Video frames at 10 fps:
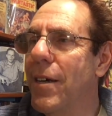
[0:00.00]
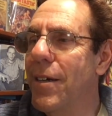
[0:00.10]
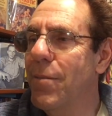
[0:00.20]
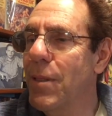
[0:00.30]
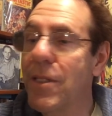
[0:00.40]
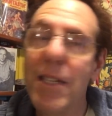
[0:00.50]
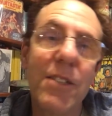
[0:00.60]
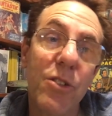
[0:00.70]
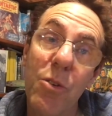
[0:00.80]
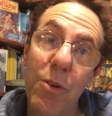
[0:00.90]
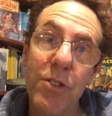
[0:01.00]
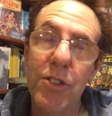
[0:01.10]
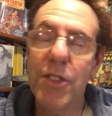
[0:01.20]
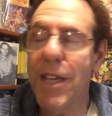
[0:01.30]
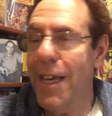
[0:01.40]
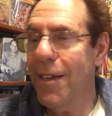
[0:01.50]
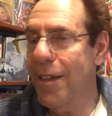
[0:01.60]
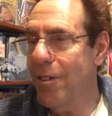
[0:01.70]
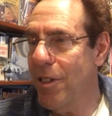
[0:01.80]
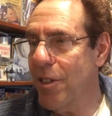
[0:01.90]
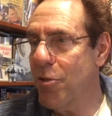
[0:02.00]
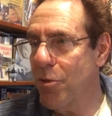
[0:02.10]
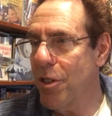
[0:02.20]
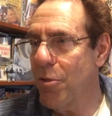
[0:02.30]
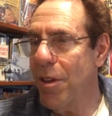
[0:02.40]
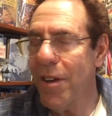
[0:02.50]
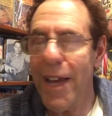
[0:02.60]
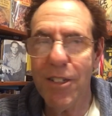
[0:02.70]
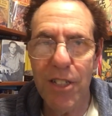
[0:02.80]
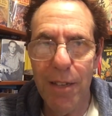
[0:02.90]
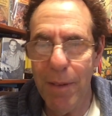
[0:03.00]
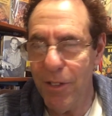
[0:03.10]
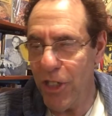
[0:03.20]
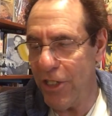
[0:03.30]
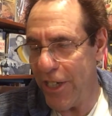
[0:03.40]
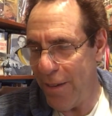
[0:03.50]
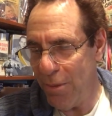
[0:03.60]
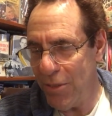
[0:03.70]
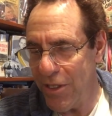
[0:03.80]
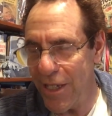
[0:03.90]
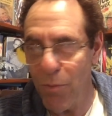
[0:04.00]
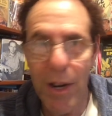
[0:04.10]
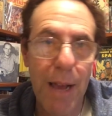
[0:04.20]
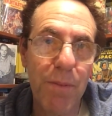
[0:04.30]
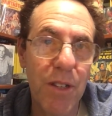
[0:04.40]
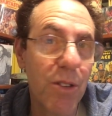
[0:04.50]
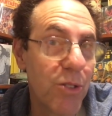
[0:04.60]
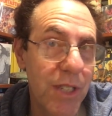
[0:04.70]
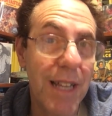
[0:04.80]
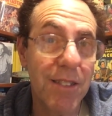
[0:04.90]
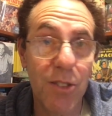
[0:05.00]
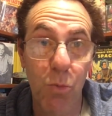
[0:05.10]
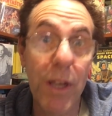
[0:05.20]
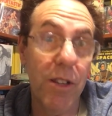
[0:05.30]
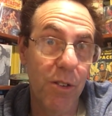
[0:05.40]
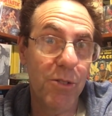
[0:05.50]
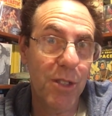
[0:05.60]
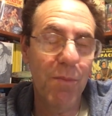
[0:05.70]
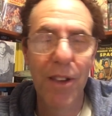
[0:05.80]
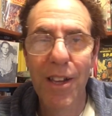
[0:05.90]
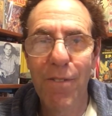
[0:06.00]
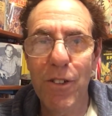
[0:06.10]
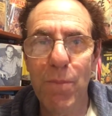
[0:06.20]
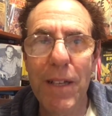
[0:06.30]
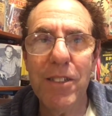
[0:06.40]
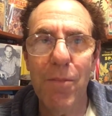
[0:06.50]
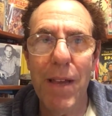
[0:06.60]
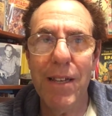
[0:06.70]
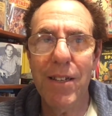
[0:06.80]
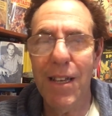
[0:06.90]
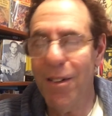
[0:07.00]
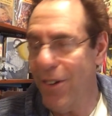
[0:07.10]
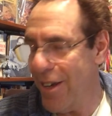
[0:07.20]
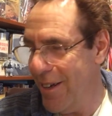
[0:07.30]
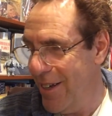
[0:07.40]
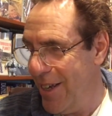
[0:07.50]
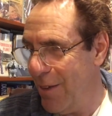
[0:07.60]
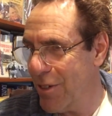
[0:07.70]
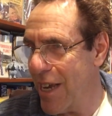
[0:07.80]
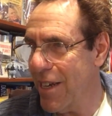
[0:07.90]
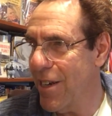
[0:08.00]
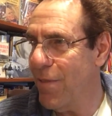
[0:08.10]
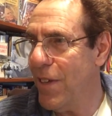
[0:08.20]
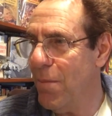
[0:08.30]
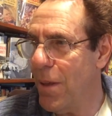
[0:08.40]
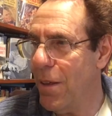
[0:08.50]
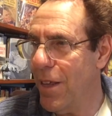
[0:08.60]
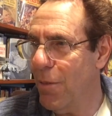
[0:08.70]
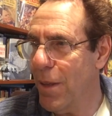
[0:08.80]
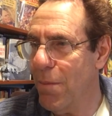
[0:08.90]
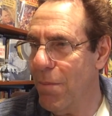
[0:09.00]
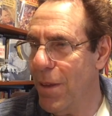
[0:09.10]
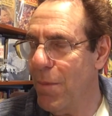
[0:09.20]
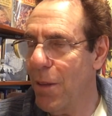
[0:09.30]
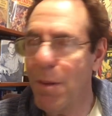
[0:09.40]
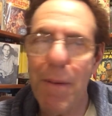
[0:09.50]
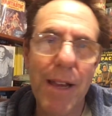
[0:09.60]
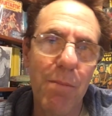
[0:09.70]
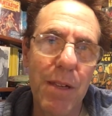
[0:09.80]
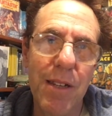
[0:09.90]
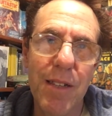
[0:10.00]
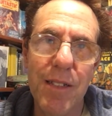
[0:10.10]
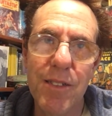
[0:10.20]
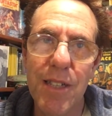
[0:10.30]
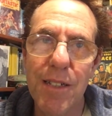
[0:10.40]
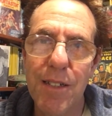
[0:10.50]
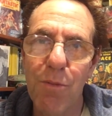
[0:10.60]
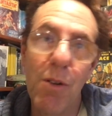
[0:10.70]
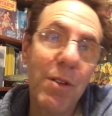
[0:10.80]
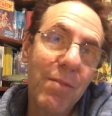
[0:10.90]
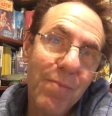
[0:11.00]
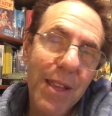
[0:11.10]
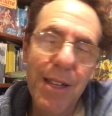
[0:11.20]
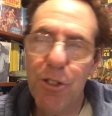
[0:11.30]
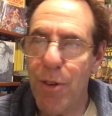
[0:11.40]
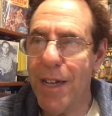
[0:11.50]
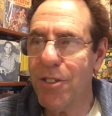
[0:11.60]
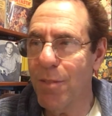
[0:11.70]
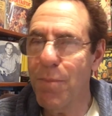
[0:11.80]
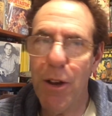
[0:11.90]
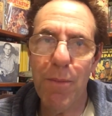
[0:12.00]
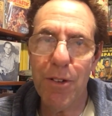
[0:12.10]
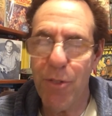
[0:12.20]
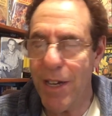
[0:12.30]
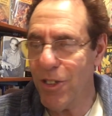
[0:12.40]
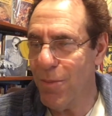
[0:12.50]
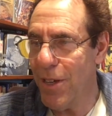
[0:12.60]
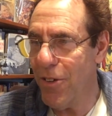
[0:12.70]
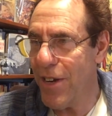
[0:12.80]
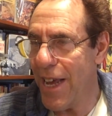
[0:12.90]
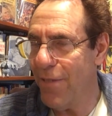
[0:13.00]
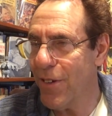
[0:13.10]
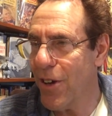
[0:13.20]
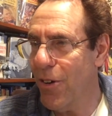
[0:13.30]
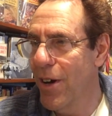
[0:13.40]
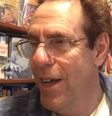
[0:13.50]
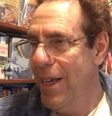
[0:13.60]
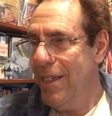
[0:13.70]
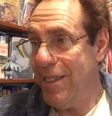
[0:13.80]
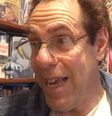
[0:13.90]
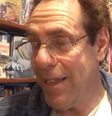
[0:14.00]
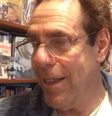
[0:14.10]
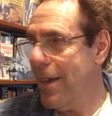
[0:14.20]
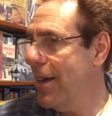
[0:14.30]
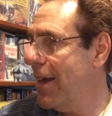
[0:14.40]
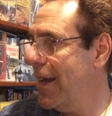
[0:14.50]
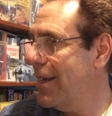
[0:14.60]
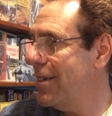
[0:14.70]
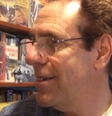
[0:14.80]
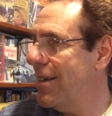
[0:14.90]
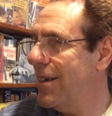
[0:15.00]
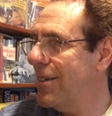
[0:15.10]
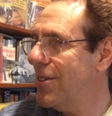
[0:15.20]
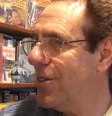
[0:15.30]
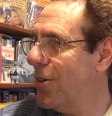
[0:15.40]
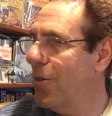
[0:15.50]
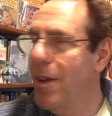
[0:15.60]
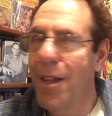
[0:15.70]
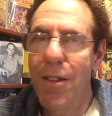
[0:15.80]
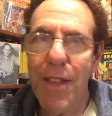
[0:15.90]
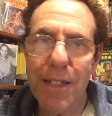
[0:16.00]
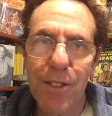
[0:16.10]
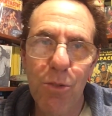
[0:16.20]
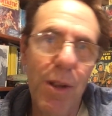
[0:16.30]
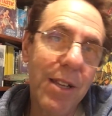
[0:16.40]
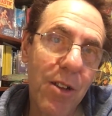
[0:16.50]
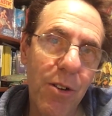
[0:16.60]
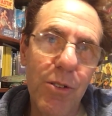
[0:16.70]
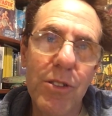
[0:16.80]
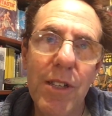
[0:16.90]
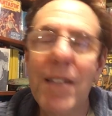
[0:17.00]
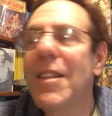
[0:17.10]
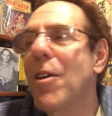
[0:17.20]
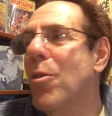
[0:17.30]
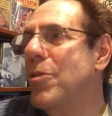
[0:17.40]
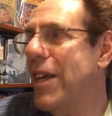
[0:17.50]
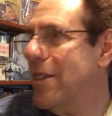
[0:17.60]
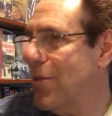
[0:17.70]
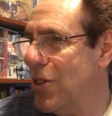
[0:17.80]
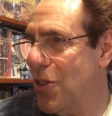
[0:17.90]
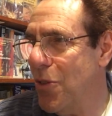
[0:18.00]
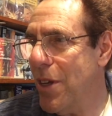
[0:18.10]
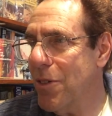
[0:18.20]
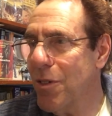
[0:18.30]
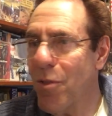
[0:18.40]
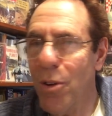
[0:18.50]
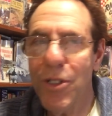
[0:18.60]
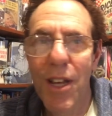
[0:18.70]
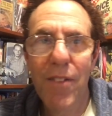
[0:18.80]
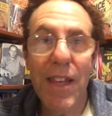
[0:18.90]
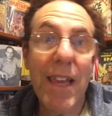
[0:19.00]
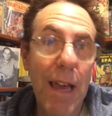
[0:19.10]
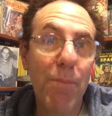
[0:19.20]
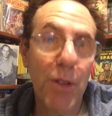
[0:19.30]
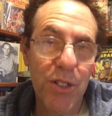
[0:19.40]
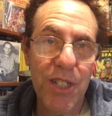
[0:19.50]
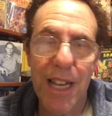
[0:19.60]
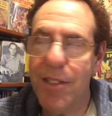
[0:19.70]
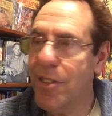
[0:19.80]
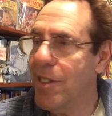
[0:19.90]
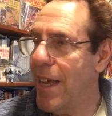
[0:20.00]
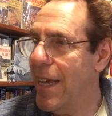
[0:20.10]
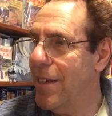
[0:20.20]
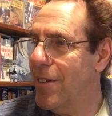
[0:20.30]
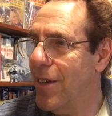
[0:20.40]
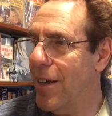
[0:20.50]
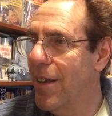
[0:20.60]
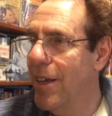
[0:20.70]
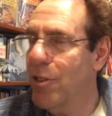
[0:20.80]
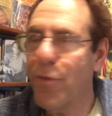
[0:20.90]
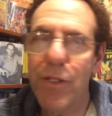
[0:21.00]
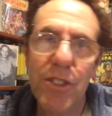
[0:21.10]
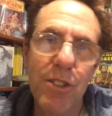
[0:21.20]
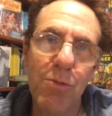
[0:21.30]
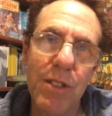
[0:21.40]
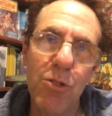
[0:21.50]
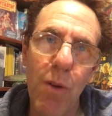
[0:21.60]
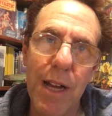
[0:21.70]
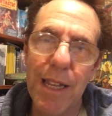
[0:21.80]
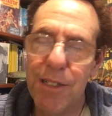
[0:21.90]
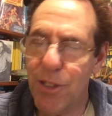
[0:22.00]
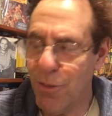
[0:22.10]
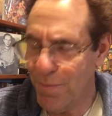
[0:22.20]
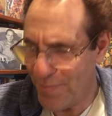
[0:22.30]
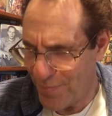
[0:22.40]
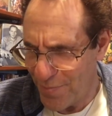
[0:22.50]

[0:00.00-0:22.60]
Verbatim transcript: uh, the sets are gorgeous, and in, to the degree that I actually emailed J J. Abrams and said, what happened to those sets? Because we could use them for Space Command, and uh, he was kind enough to email, email, email me back immediately and said, uh, well, we trashed them, Paramount trashed them a year and a half ago, sadly, and uh, so that's the way it goes. In the old days of the studios, of course, they kept their sets, and uh, so, for instance, in Twilight Zone,